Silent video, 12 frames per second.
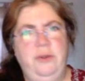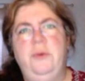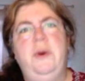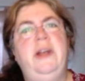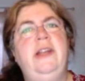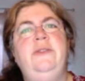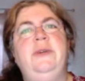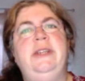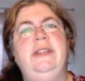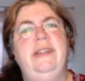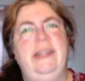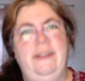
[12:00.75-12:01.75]
know why I do
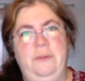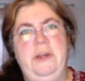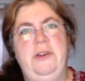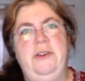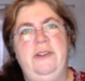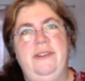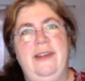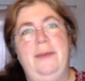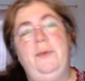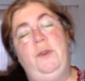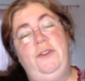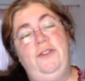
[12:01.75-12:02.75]
it. It's weird. I'm
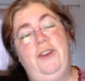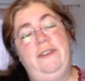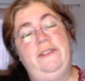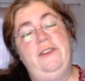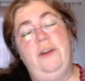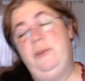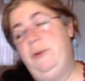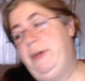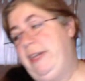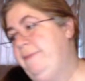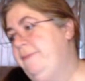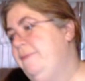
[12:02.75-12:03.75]
going to try to stop
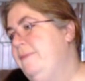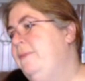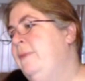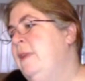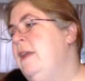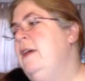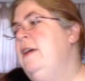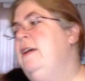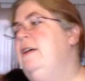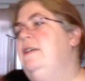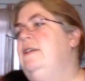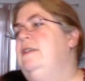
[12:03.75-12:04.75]
doing it.
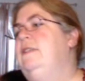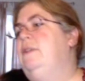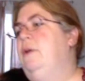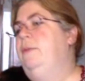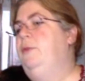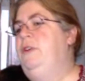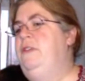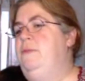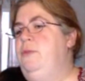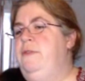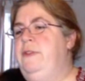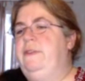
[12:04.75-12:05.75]
So I'm going to
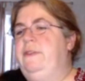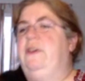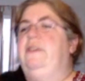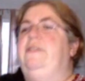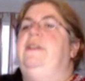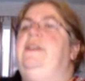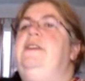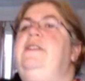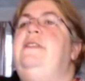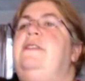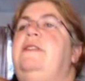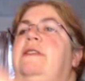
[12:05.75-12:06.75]
move the sock
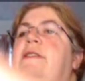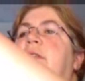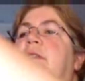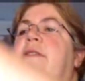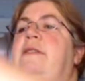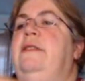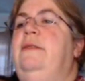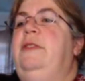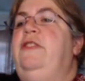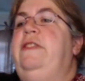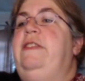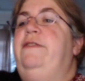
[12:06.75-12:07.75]
aside,
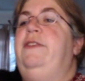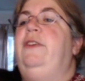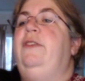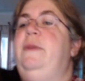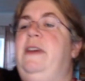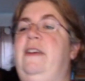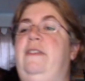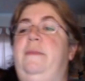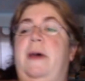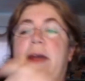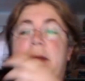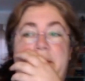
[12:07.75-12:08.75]
which is difficult because
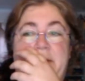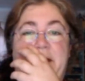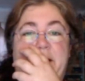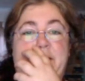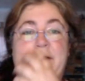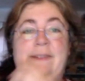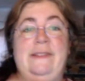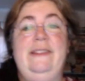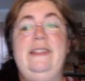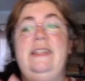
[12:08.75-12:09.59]
my desk is